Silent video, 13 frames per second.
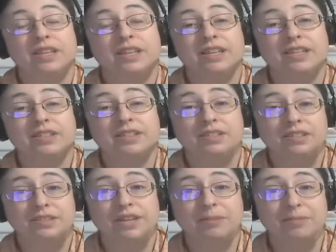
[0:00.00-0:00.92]
end
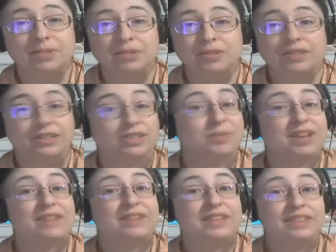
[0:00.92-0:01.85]
of our episode, unless
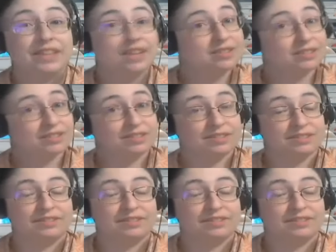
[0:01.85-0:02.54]
we have anything else.